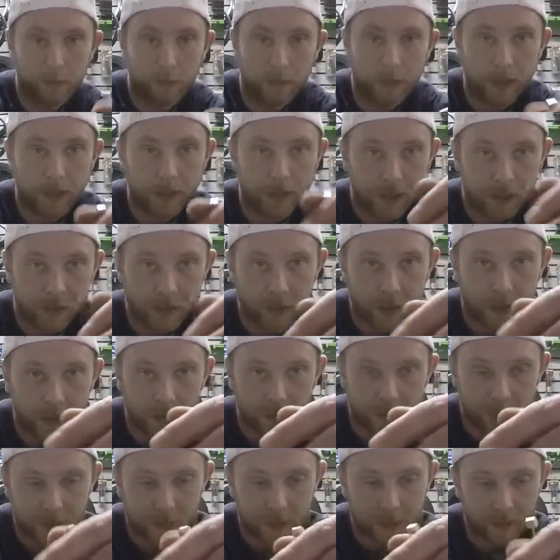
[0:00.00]
first things
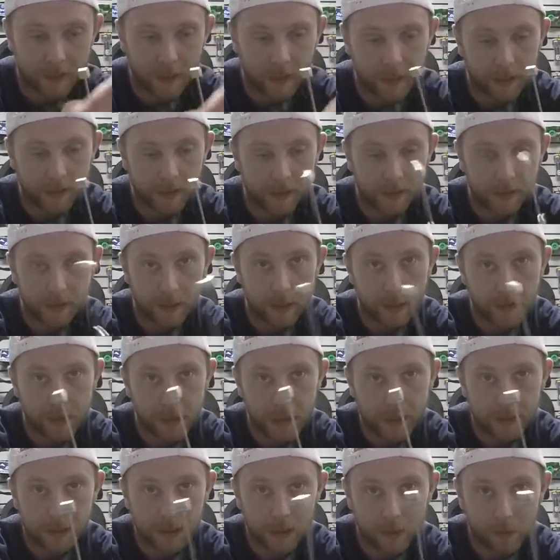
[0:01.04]
first, you insert
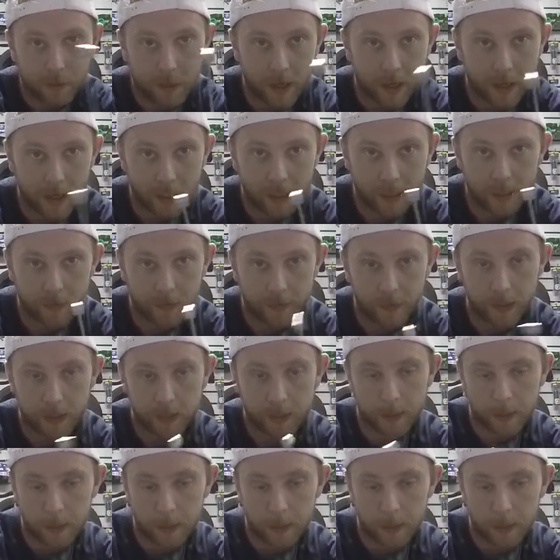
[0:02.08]
that into your brake lever.